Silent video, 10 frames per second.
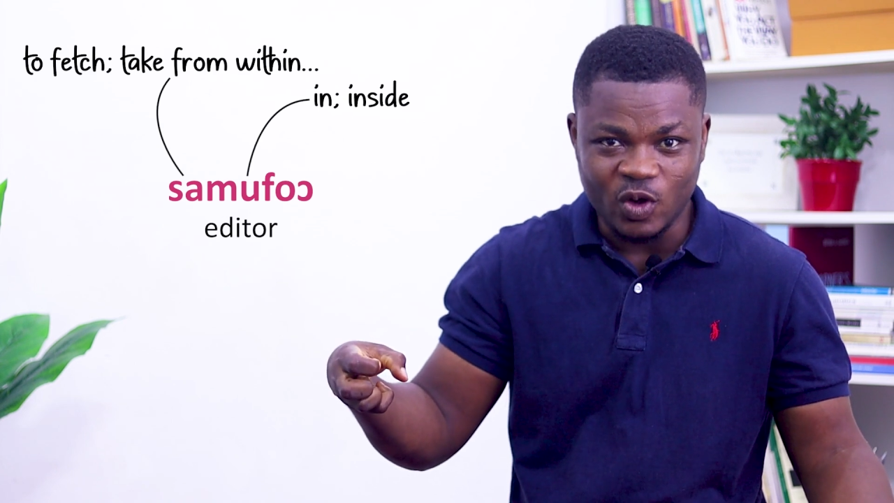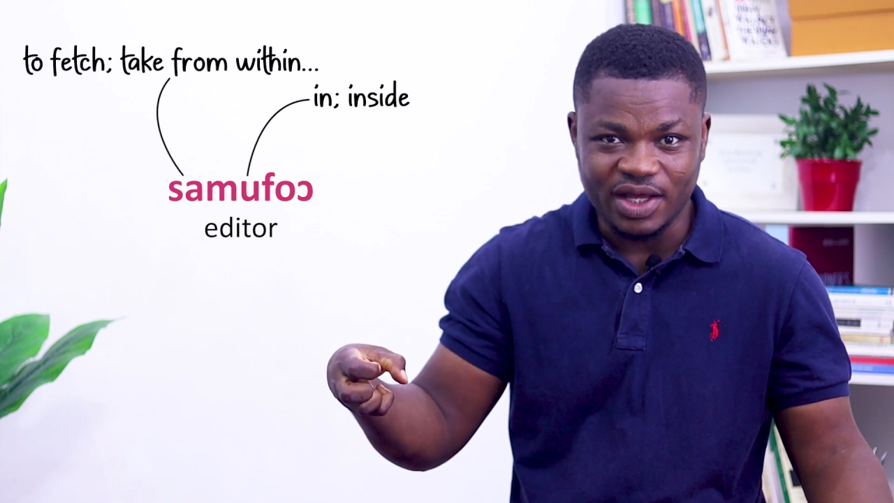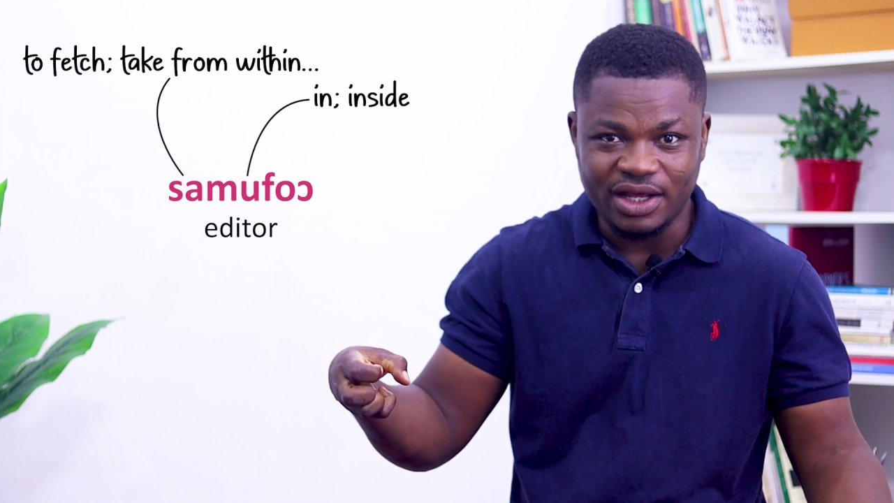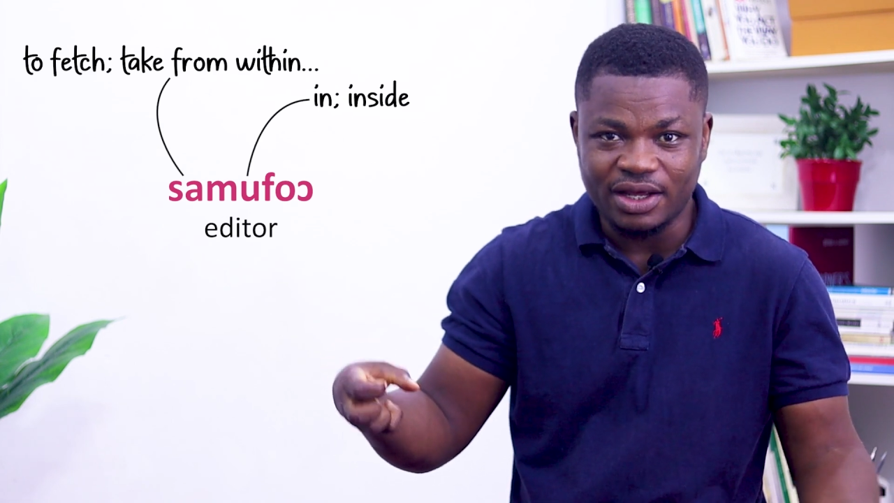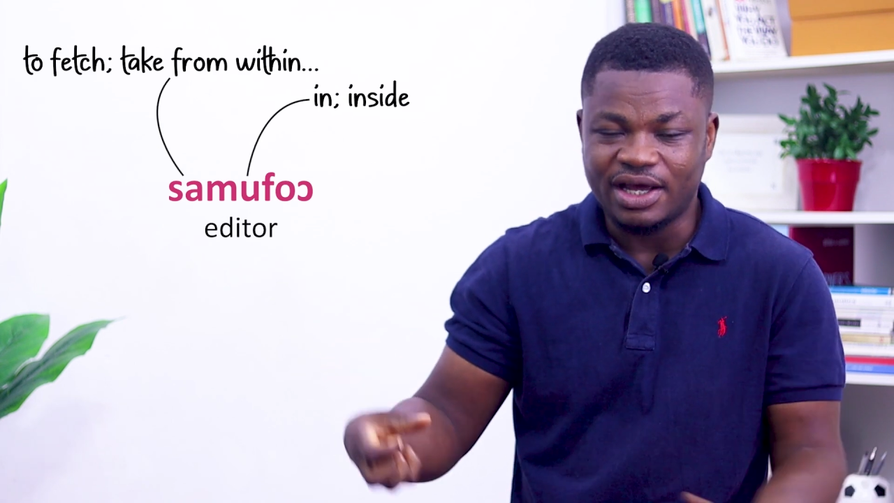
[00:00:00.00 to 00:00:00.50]

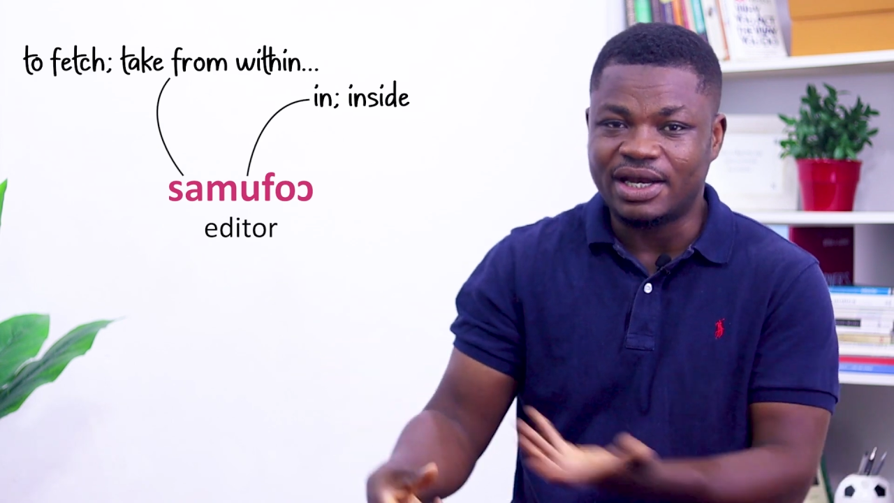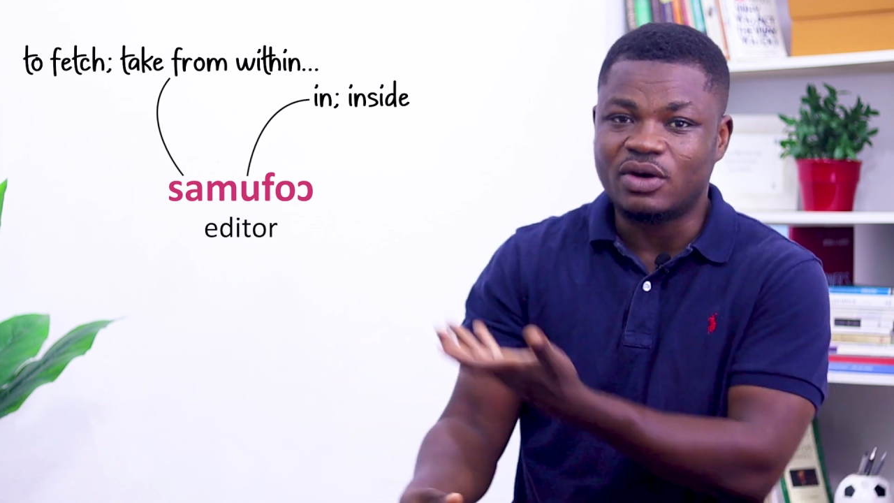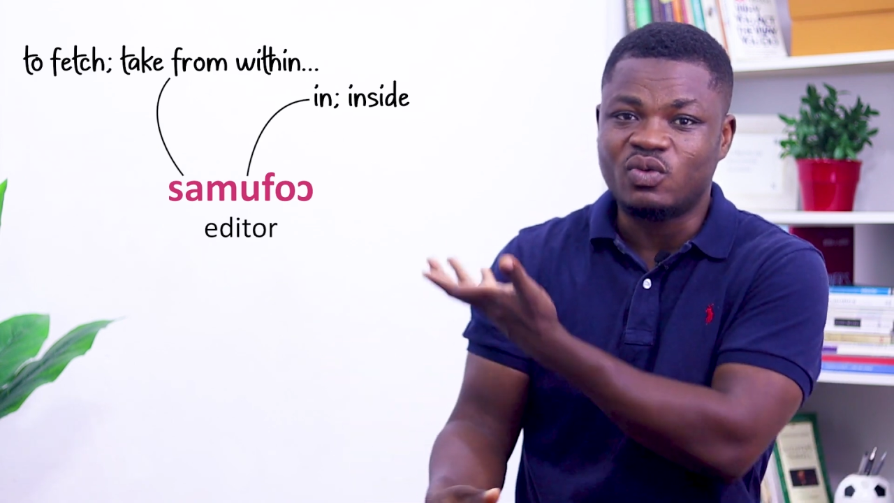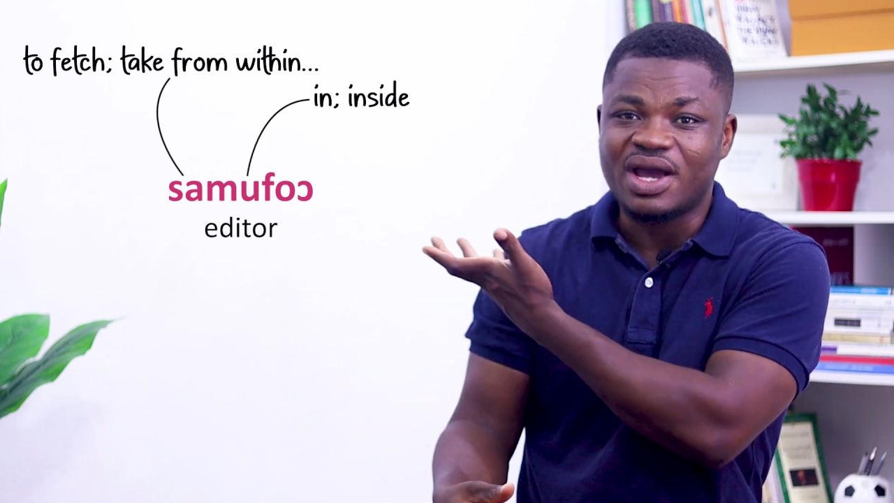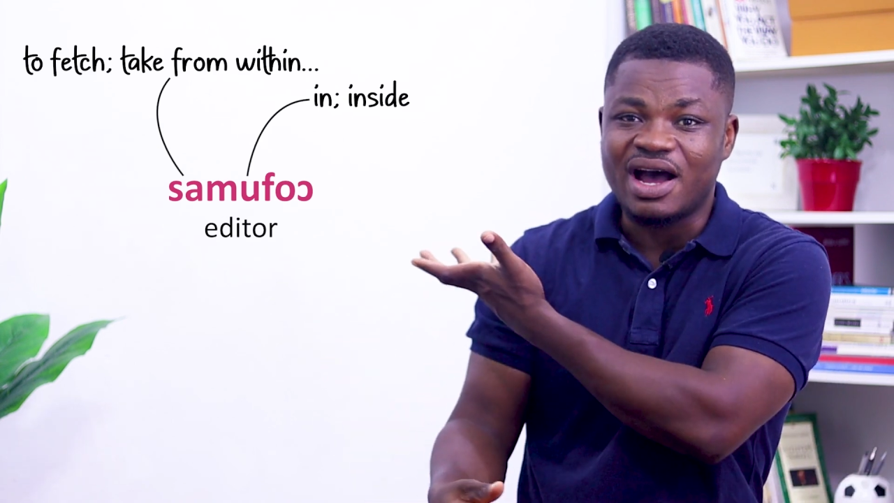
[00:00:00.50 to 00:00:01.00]
Okay. And
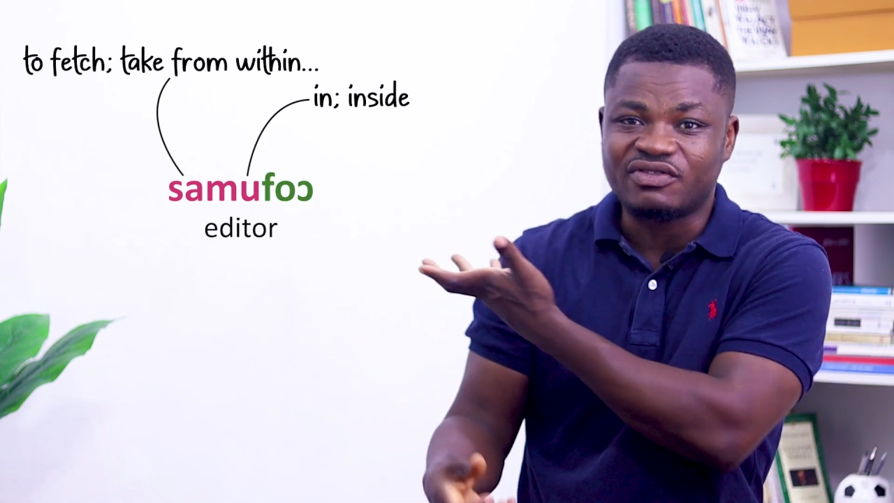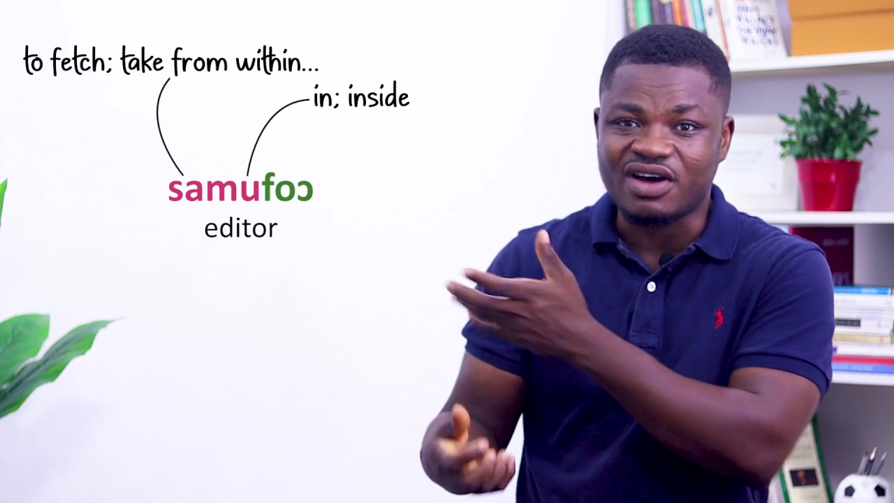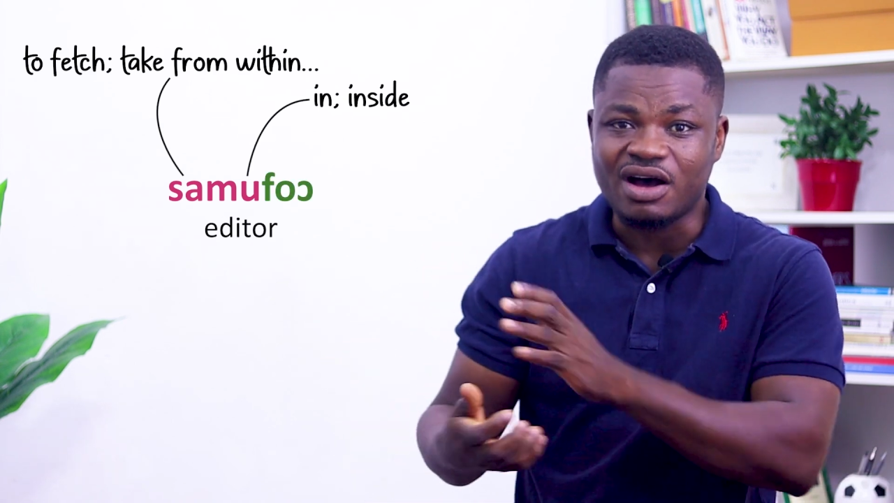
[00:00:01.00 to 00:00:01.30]
then we have